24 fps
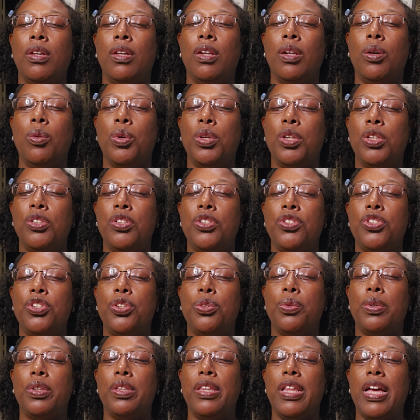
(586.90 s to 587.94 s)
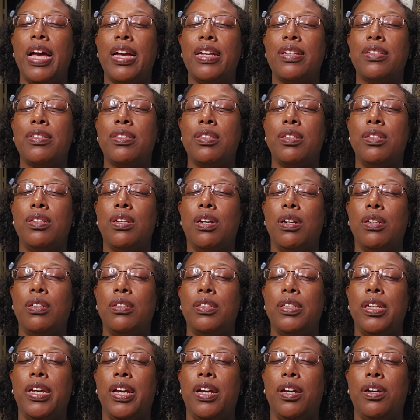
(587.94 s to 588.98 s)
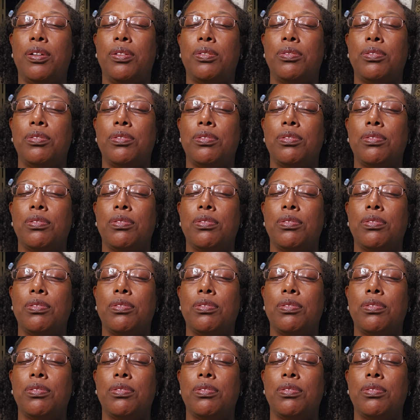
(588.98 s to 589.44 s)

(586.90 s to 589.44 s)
I want you just to relax the tongue down.